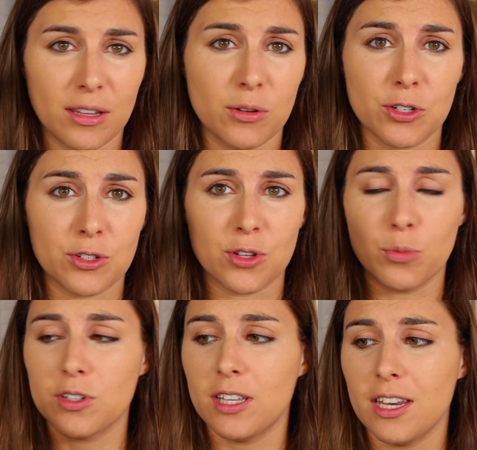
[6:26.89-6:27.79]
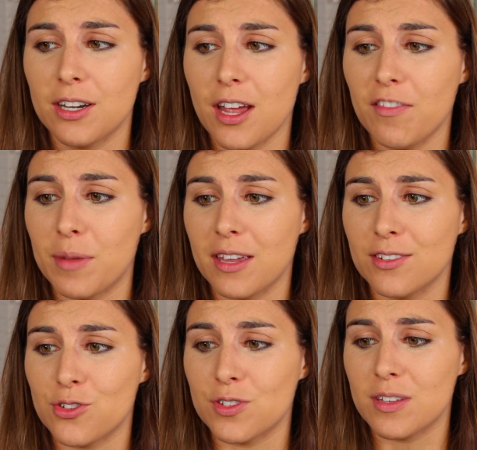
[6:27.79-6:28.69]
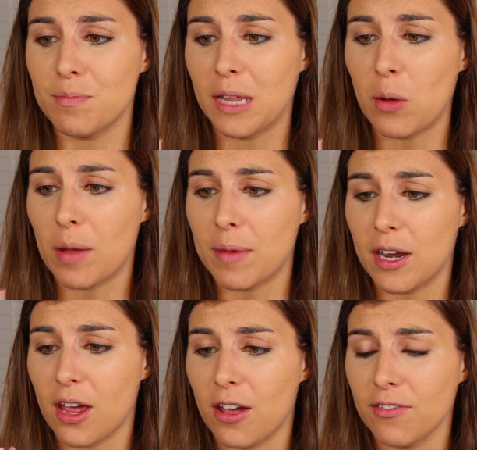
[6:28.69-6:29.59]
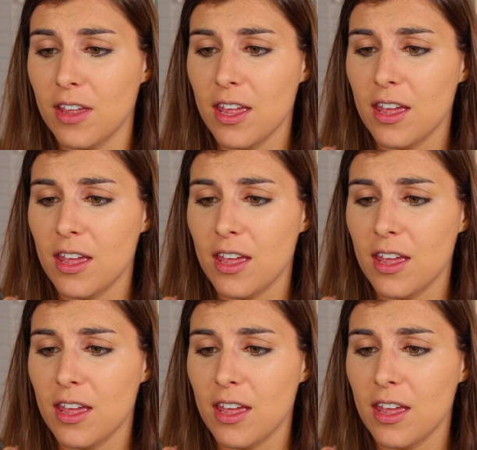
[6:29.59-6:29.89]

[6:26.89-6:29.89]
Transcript: liquid or soap to clean it off, because just simply wiping it off